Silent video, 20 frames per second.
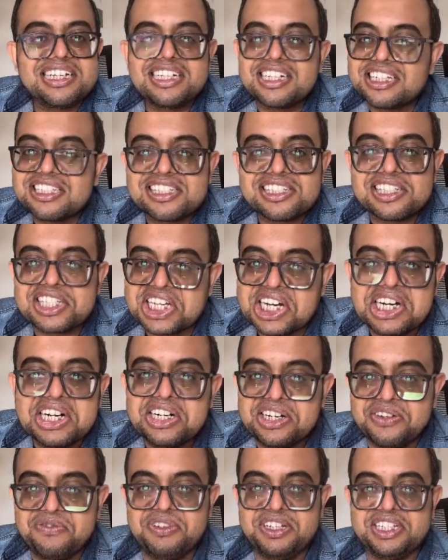
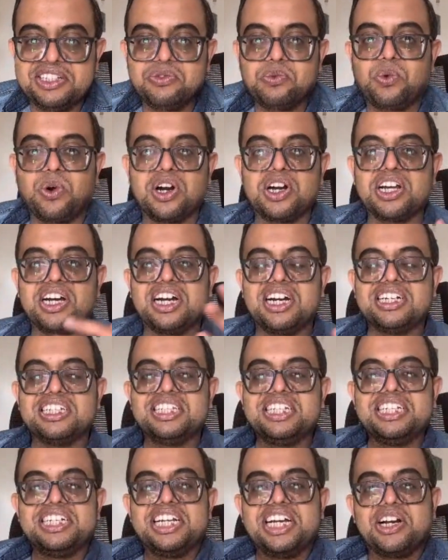concerned with what are
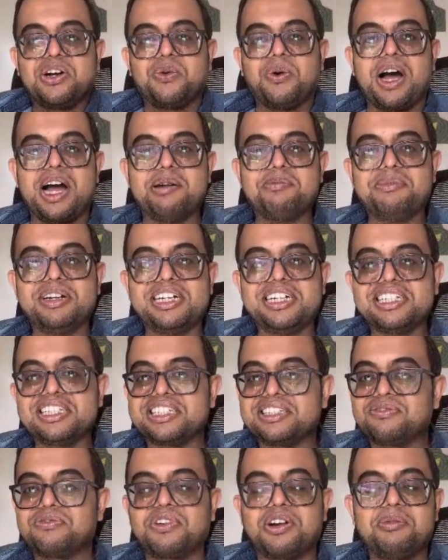the
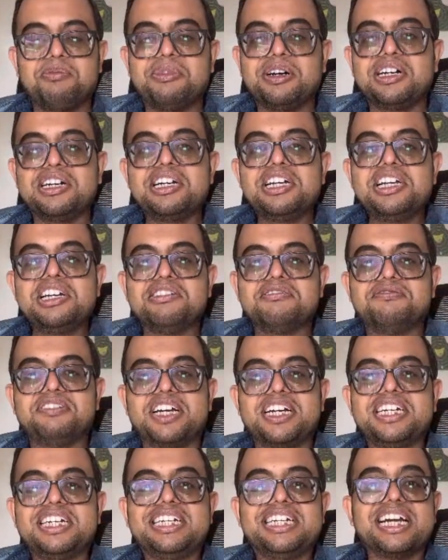requirements from a
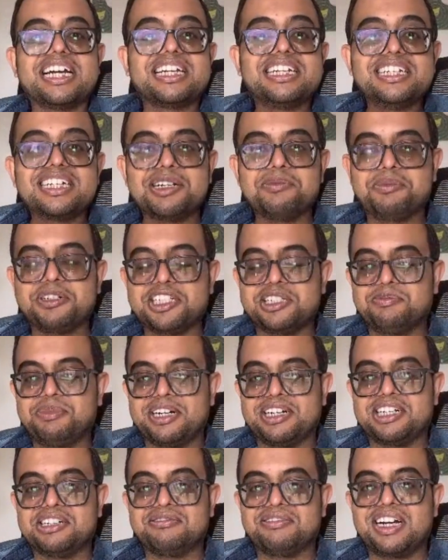very technical
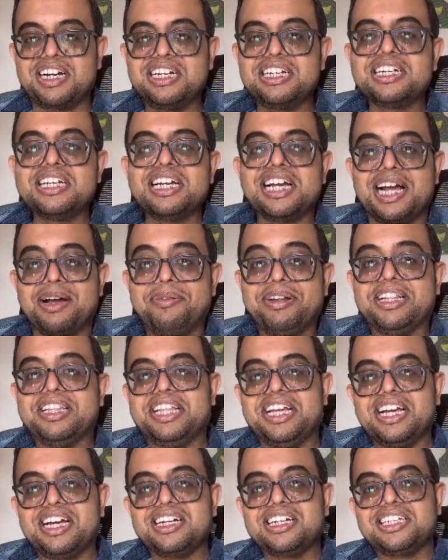perspective, right? I mean,
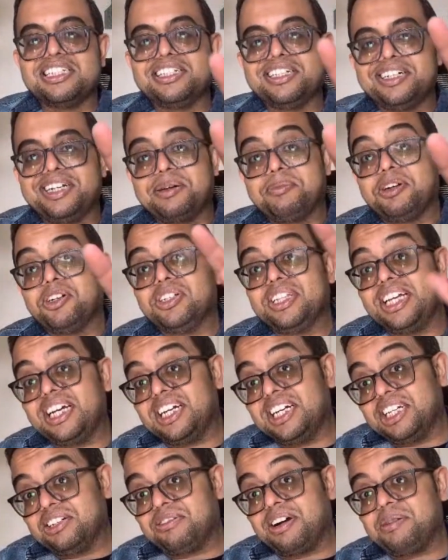they are concerned about their
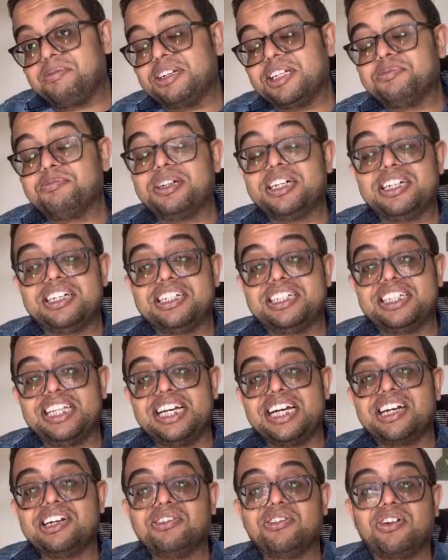requirements, but they
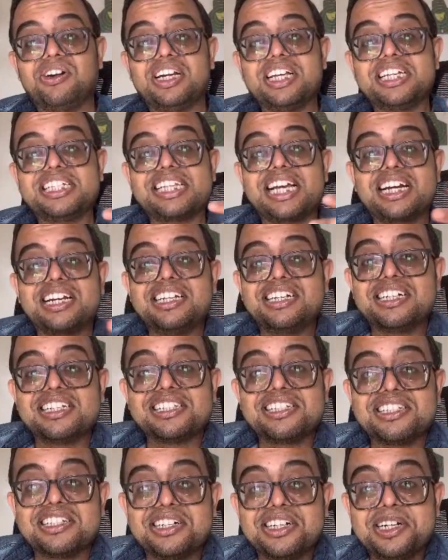are not exactly
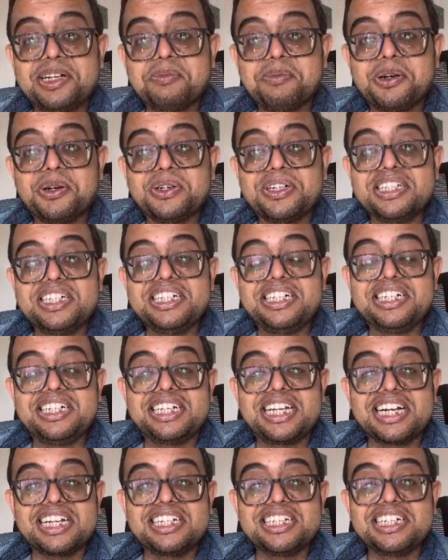concerned about the
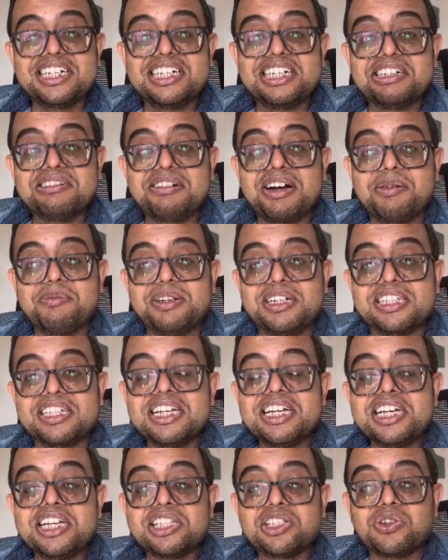technical requirements.
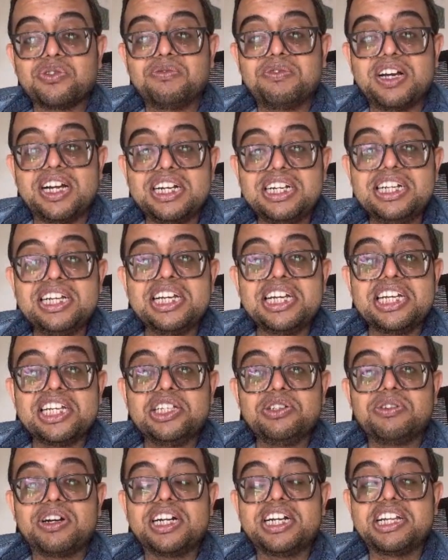So when
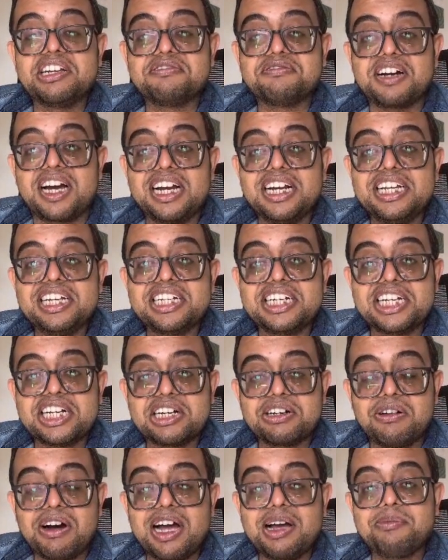you are defining
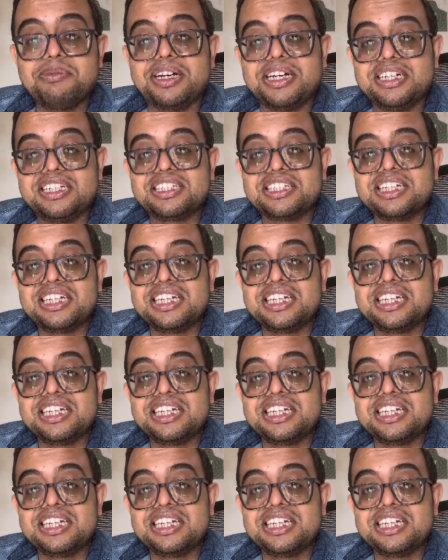requirements,